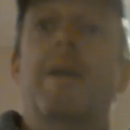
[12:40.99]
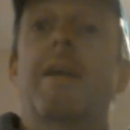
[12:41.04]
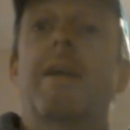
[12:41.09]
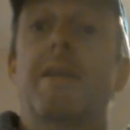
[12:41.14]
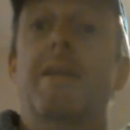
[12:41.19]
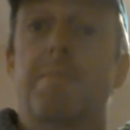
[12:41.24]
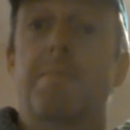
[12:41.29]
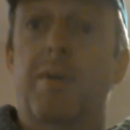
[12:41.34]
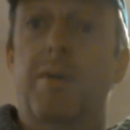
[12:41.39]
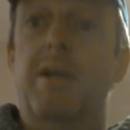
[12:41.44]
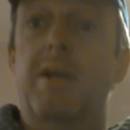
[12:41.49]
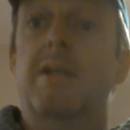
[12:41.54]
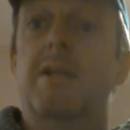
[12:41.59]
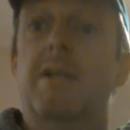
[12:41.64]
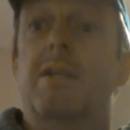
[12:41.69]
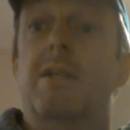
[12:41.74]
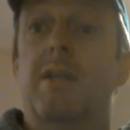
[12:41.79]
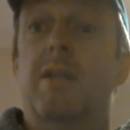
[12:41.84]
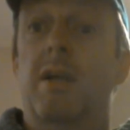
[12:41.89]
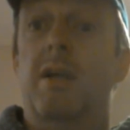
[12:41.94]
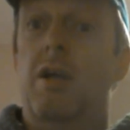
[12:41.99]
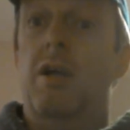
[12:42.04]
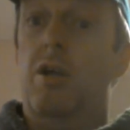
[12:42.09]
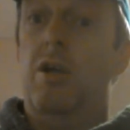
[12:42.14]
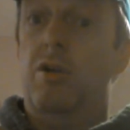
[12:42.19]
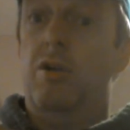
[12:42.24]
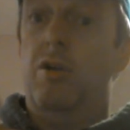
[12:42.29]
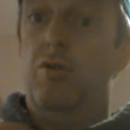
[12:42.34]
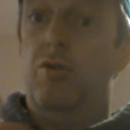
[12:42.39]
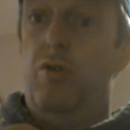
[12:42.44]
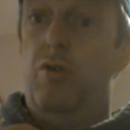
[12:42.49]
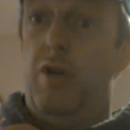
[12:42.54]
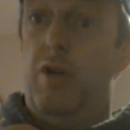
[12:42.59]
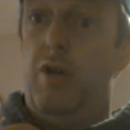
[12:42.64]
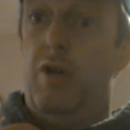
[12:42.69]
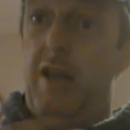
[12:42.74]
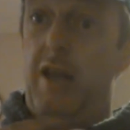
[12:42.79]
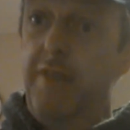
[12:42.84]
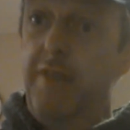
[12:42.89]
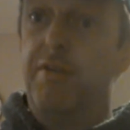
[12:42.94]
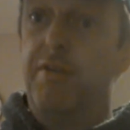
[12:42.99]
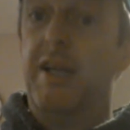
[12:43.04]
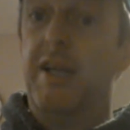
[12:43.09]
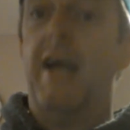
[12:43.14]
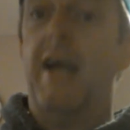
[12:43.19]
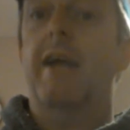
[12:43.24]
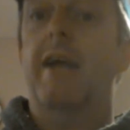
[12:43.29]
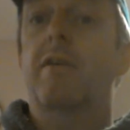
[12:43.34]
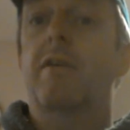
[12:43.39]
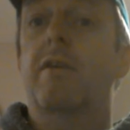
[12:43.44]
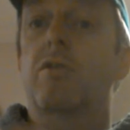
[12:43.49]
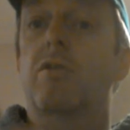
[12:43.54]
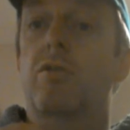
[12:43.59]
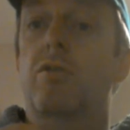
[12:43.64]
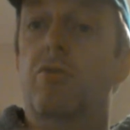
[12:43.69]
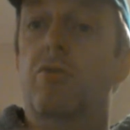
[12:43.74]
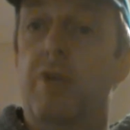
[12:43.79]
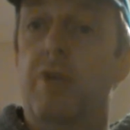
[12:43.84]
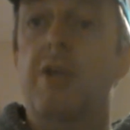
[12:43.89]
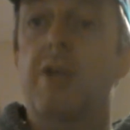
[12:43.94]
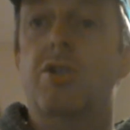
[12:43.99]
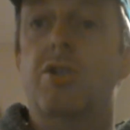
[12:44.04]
is buy it if you can. Try it